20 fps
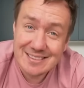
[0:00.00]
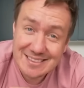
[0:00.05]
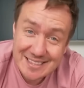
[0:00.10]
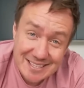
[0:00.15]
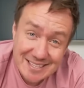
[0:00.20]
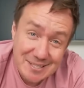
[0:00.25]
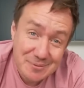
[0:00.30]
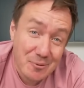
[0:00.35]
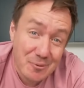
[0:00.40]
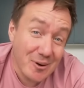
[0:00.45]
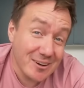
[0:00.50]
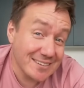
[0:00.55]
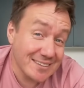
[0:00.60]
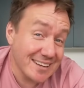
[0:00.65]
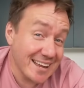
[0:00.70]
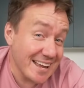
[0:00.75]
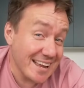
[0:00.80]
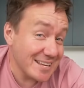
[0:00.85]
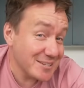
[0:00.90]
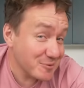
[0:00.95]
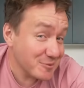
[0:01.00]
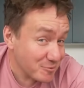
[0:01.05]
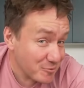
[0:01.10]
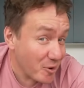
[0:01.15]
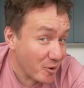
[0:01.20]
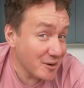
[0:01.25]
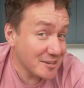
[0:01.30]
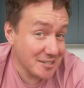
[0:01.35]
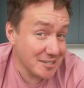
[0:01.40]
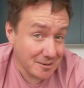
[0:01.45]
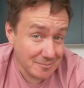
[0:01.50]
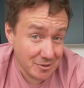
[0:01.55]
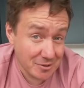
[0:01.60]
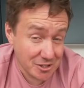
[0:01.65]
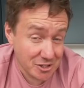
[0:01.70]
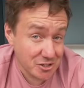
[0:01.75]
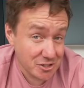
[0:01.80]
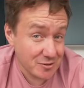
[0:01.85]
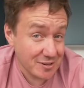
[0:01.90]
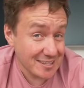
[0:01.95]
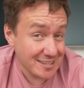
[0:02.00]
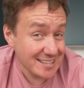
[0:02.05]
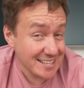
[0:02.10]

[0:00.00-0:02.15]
This one is right up my street.